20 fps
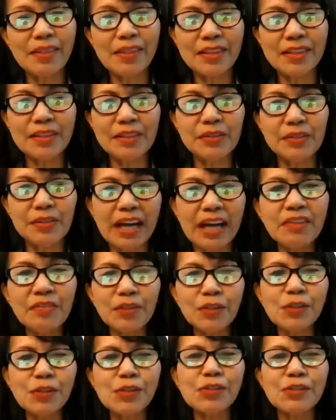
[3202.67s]
that the
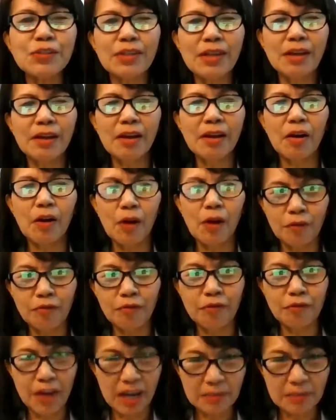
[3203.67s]
drivers of
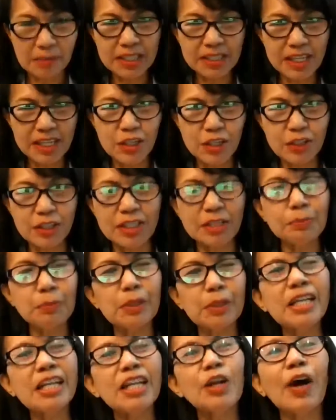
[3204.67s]
fragmentation in
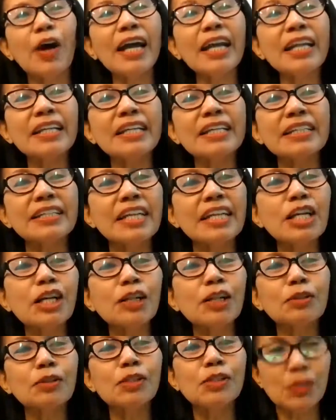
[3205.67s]
Polillo Island
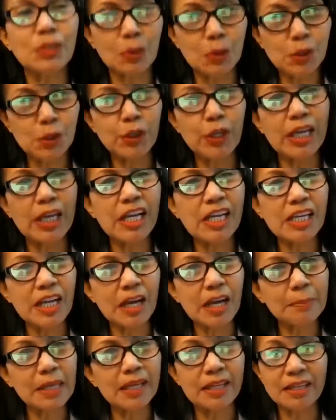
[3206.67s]
include
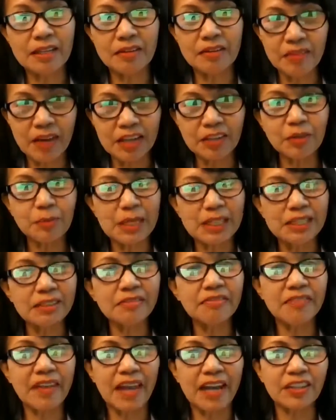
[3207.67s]
socioeconomic and
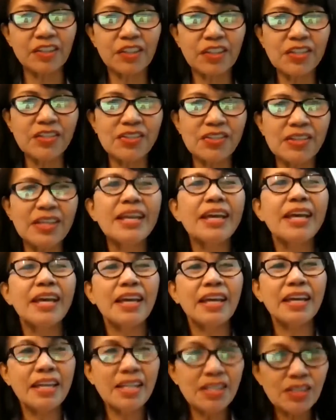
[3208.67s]
environmental factors
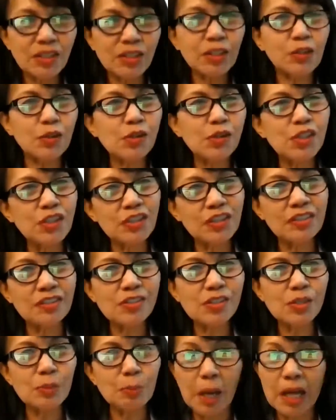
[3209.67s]

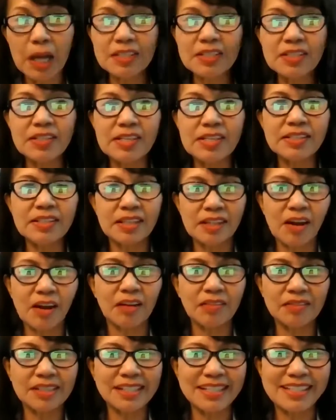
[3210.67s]
institutions, policies, and
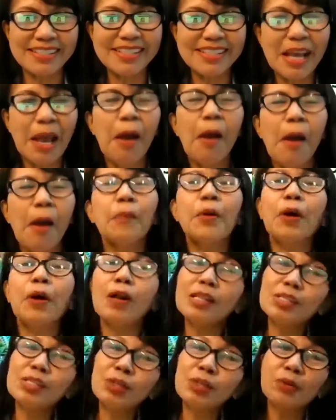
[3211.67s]
governance. We
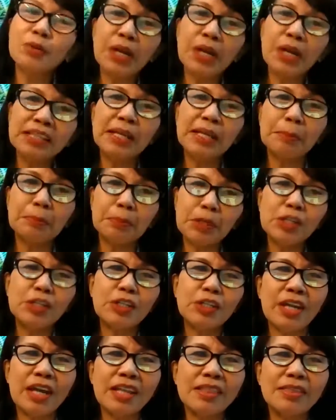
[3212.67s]
also greatly
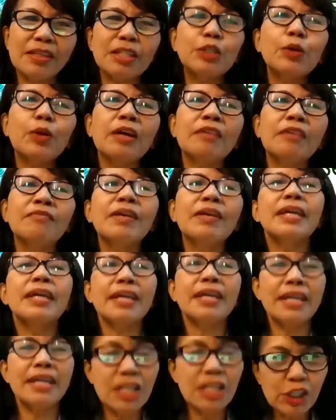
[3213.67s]
appreciate that we have
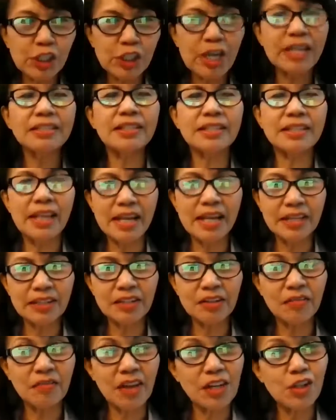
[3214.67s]
initiated
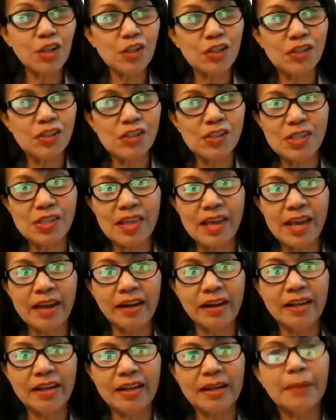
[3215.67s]
interventions in the
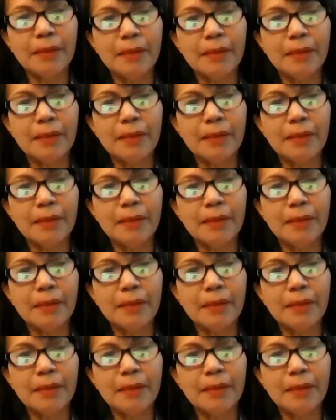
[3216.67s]
area